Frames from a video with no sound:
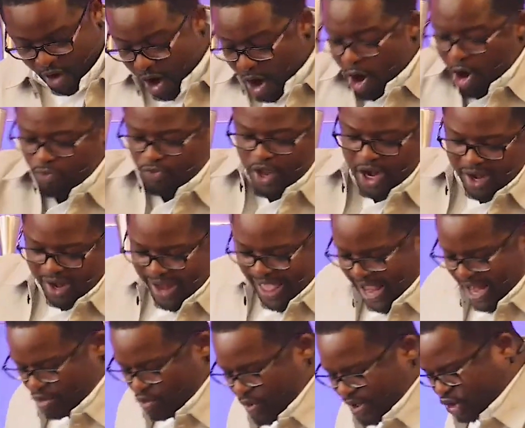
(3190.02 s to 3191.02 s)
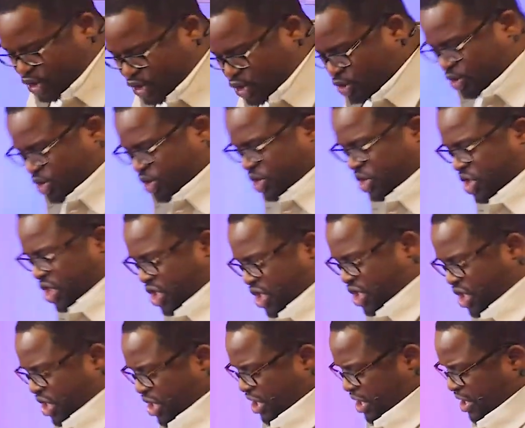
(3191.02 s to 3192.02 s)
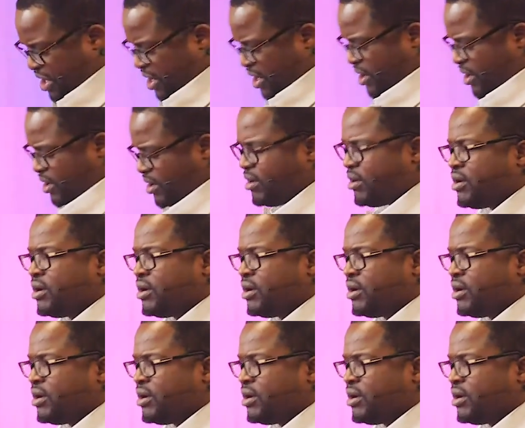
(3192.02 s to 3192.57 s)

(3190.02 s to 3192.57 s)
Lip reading: For all the land which you see,